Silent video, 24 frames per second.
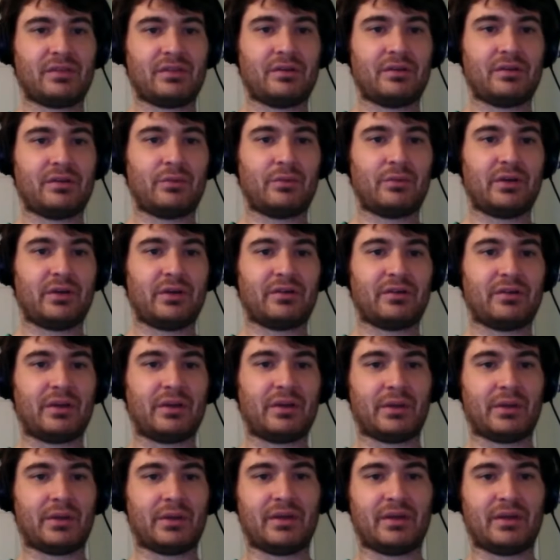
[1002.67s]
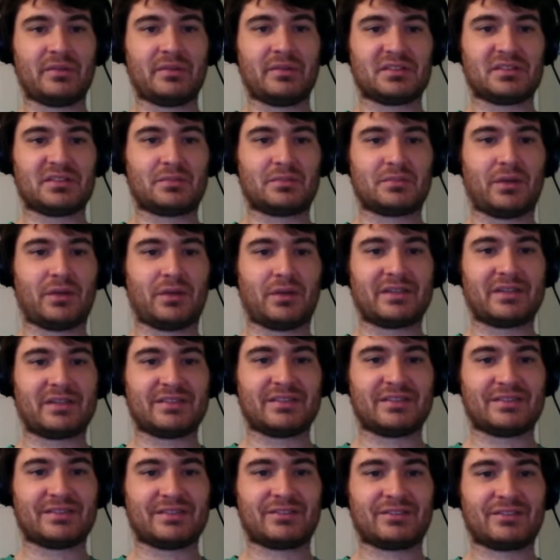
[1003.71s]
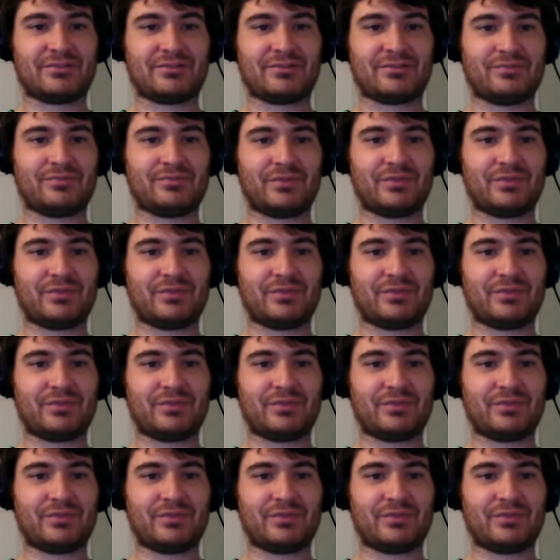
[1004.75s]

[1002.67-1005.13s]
weird thing with him is his price has